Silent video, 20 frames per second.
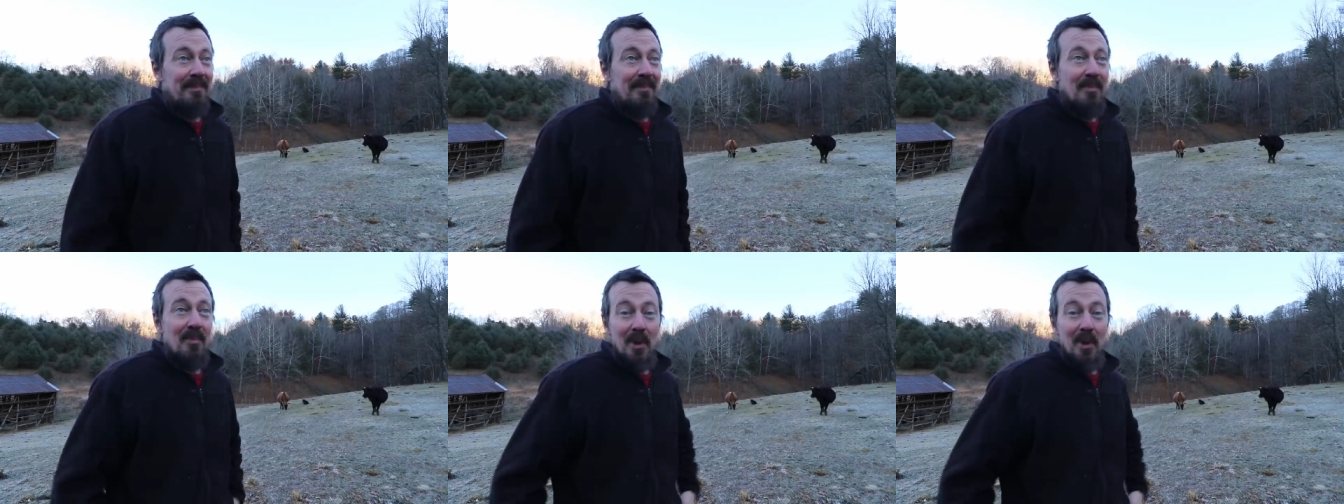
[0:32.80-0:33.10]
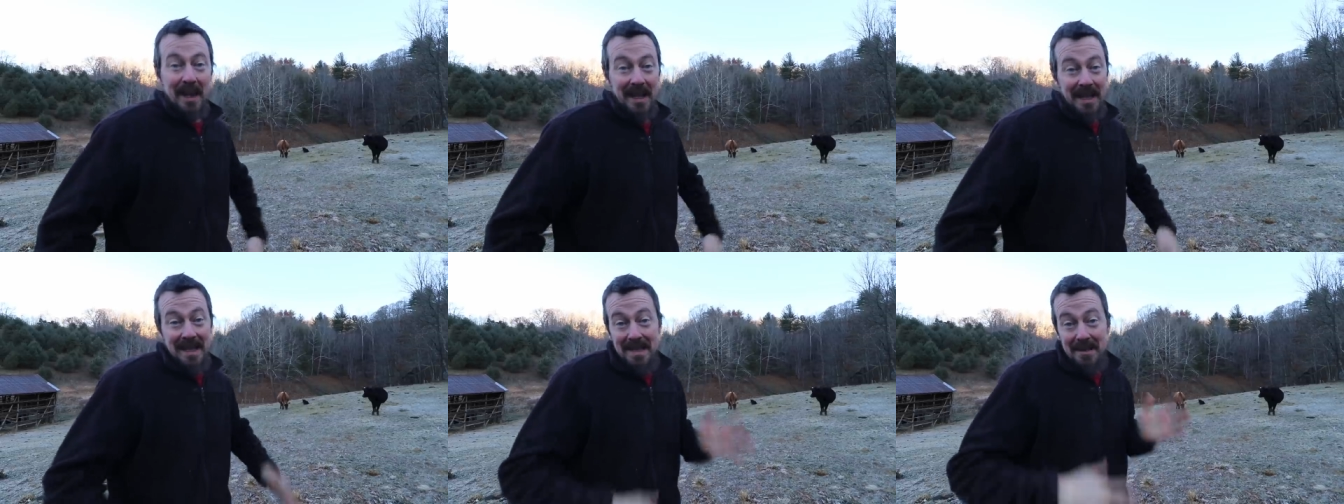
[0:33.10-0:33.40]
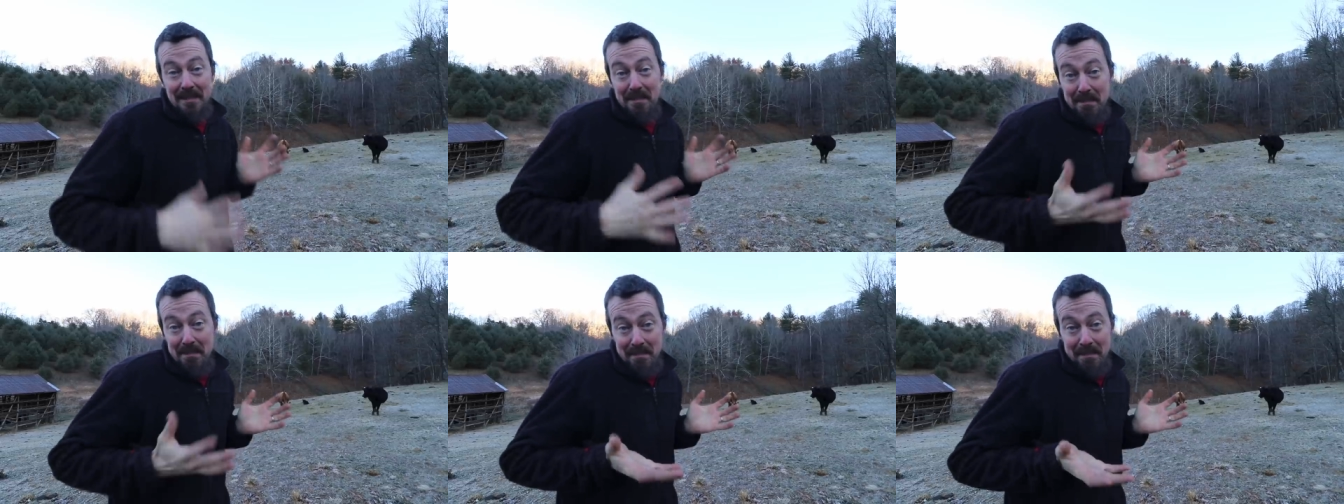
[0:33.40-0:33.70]
what is
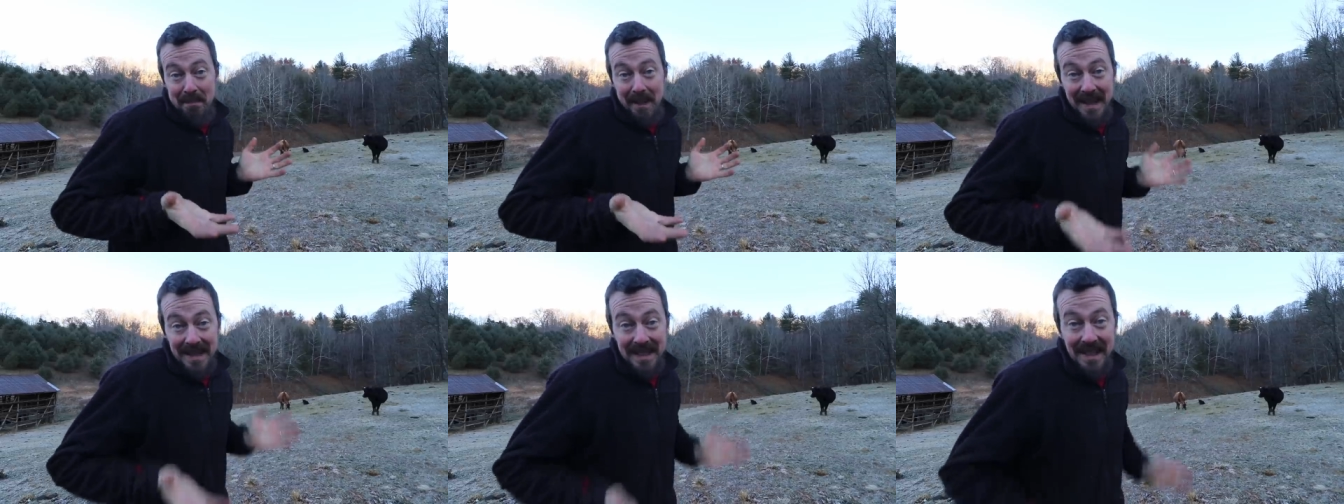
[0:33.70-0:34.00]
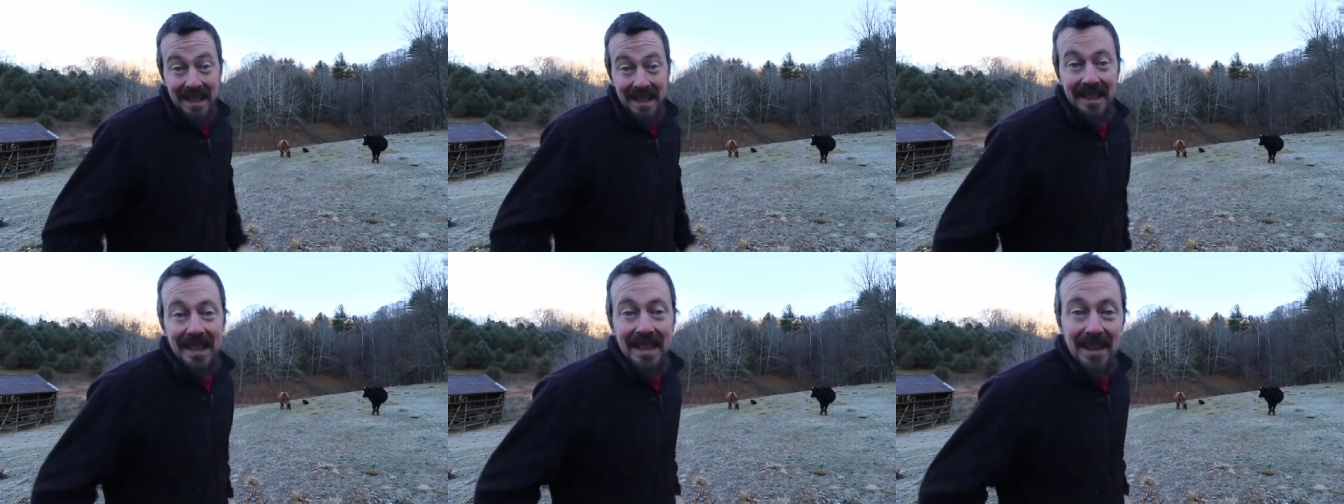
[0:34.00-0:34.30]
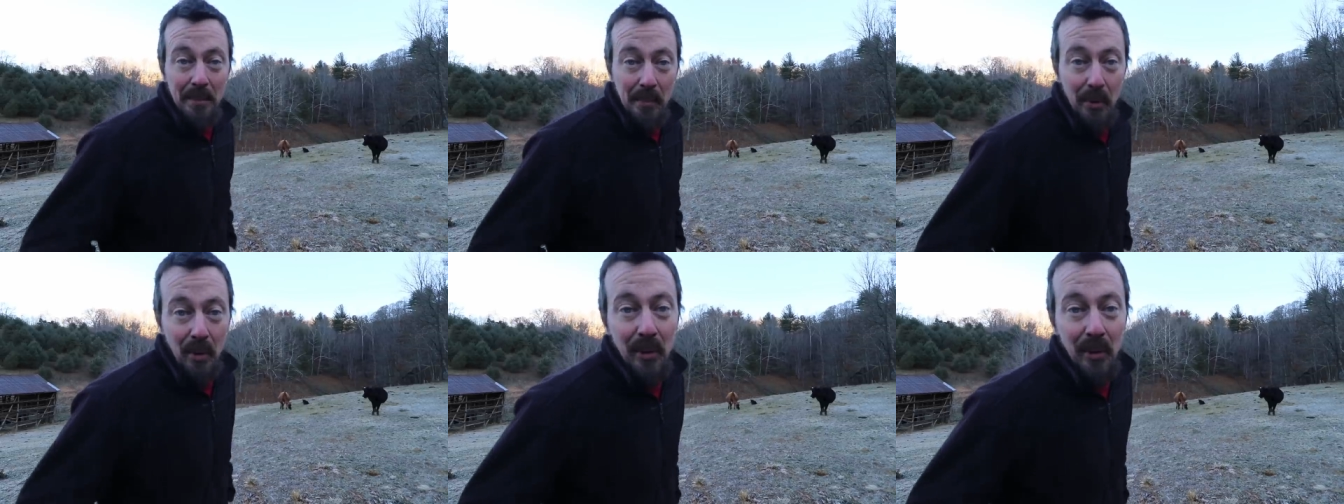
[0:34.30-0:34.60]
basically
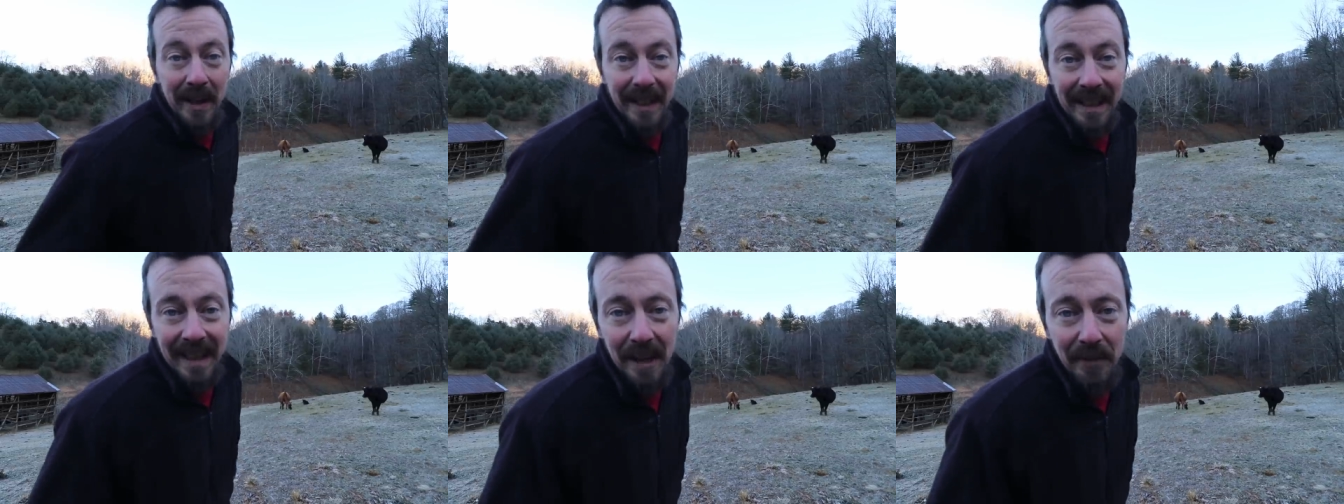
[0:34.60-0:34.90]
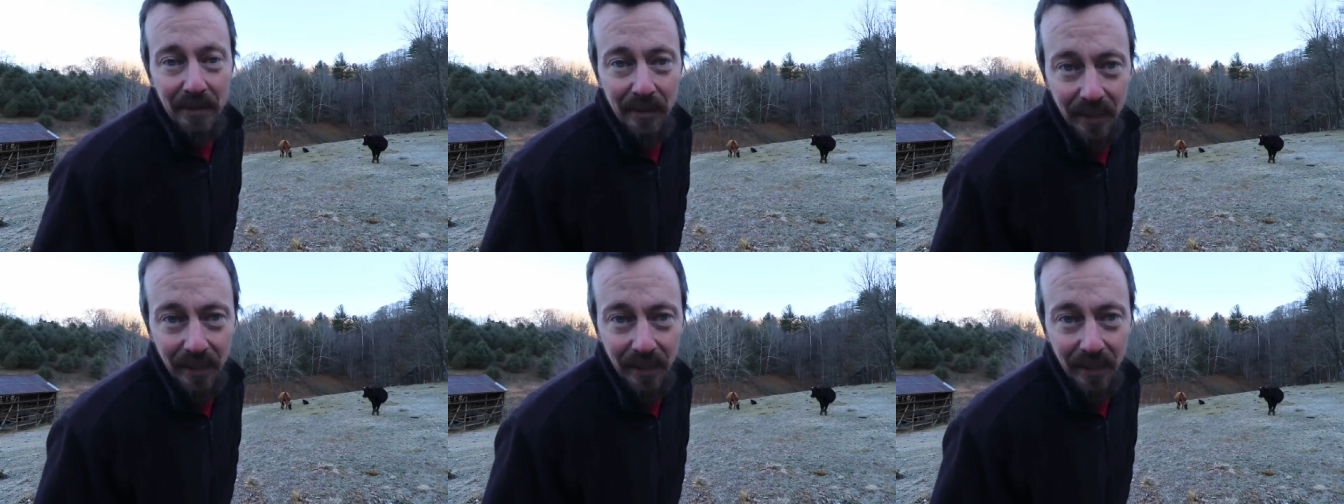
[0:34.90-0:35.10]
the boring life